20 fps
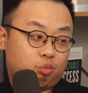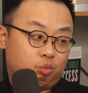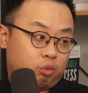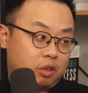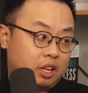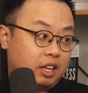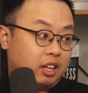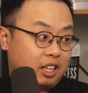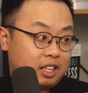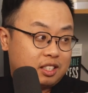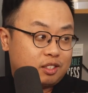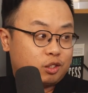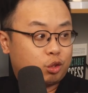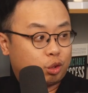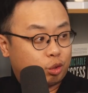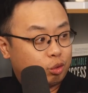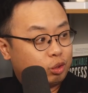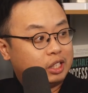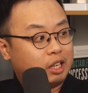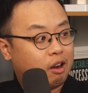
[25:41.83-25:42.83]
is
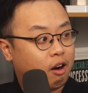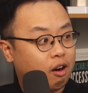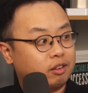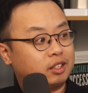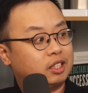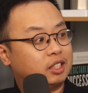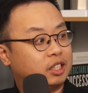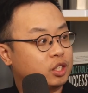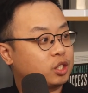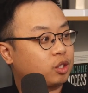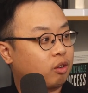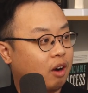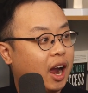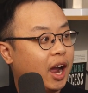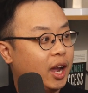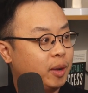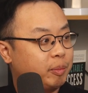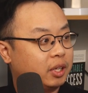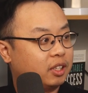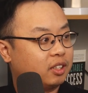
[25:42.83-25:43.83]
truly hard to
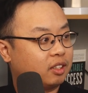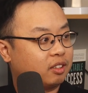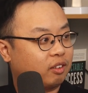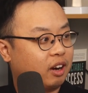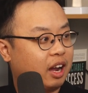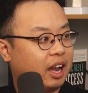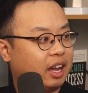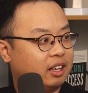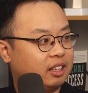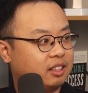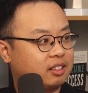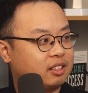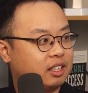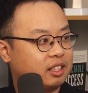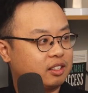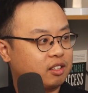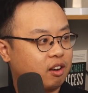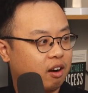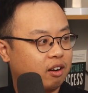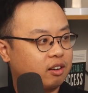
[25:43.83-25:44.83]
describe, mm-hmm. right?
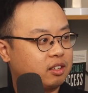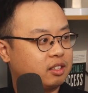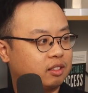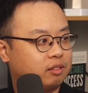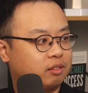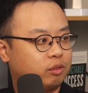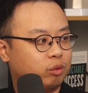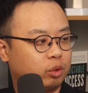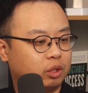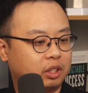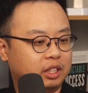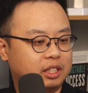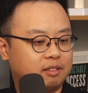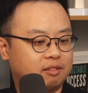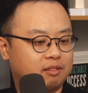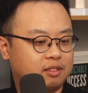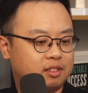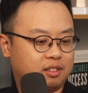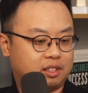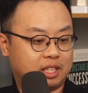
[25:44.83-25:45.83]
It's hard to really
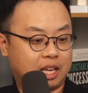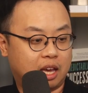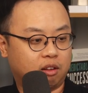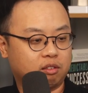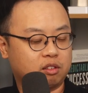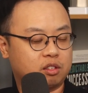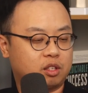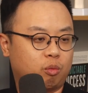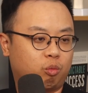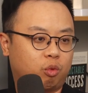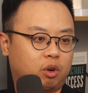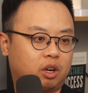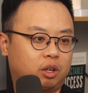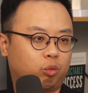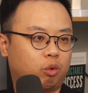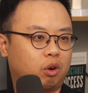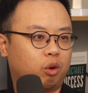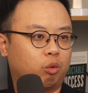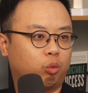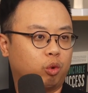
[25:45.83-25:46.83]
tell
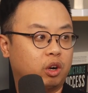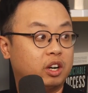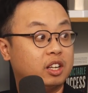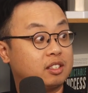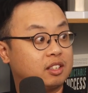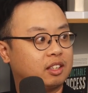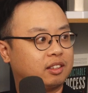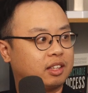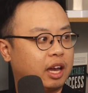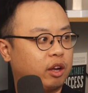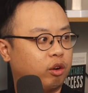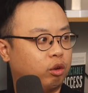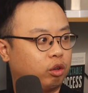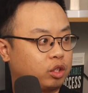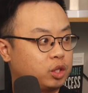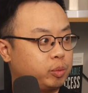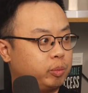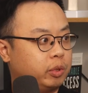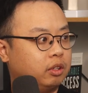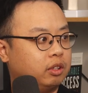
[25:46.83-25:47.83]
someone, well, what is it that you're
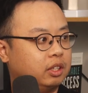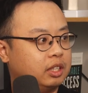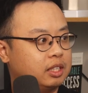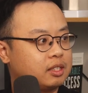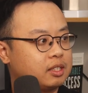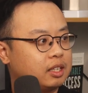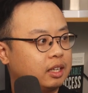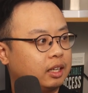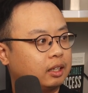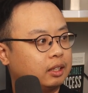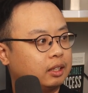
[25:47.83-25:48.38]
experiencing?